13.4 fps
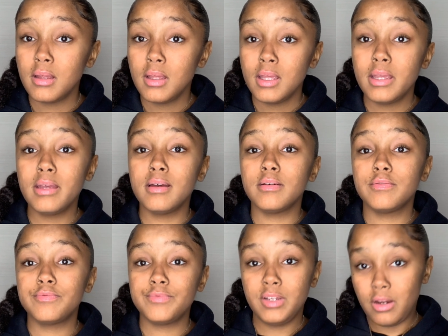if
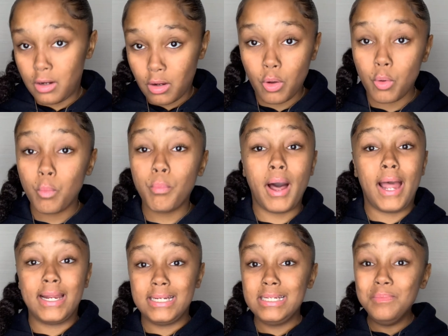your whole
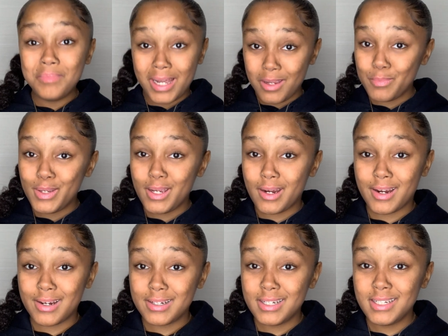body might be
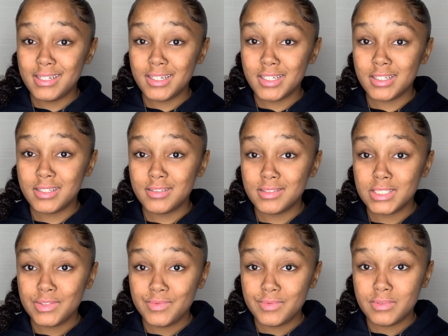hurting.
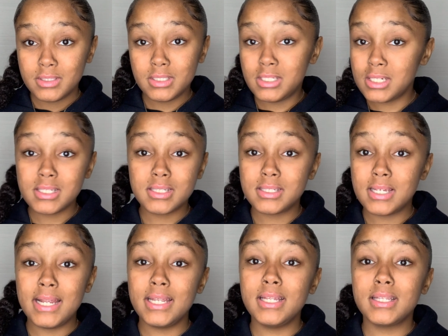Just
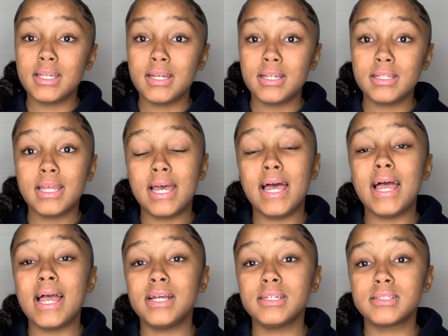anything that
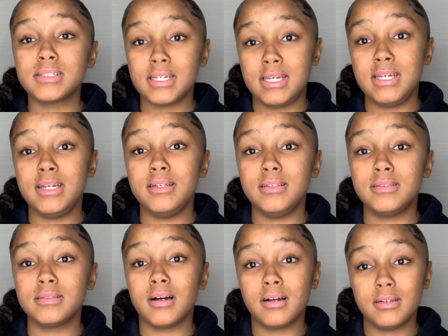has heat
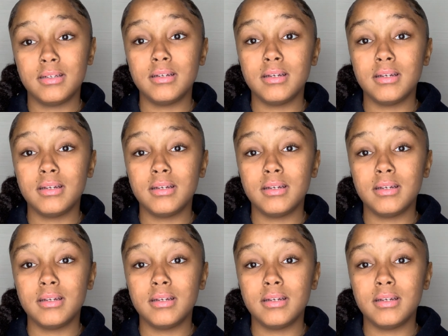on it,